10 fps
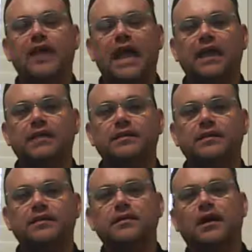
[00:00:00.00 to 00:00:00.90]

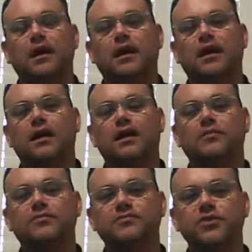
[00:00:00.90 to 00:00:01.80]
that
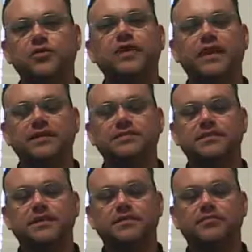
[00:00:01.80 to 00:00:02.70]
uh, two things.